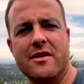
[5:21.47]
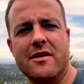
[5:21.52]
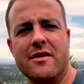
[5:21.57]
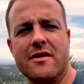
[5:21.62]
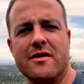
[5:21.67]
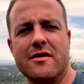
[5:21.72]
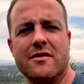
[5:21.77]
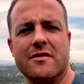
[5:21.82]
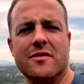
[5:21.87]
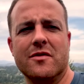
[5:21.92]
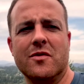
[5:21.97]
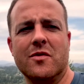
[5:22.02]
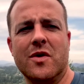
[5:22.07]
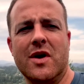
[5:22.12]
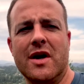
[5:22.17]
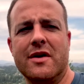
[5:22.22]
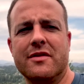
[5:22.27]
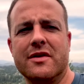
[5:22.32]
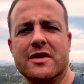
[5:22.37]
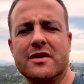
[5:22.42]
or
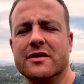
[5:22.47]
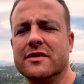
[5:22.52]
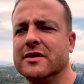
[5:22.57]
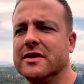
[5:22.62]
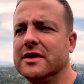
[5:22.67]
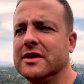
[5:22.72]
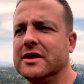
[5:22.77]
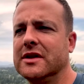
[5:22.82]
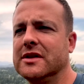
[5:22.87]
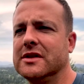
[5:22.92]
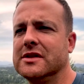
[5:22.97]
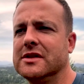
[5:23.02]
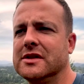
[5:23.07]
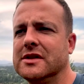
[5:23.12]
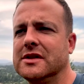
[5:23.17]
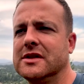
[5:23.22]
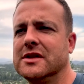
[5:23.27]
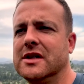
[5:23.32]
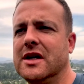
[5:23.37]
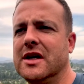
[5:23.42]
whatever
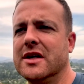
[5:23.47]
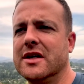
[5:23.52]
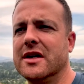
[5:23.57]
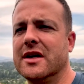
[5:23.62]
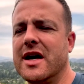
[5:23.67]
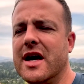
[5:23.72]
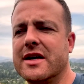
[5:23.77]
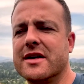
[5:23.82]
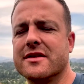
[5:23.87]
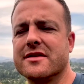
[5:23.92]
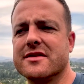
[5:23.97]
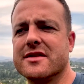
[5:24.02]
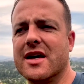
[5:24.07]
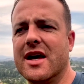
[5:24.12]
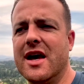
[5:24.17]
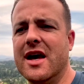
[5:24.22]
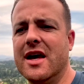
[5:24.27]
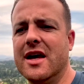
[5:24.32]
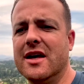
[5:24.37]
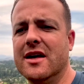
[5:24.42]
you'd like to
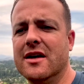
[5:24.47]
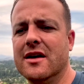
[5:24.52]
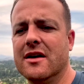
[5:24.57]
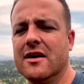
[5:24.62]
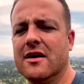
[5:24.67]
say.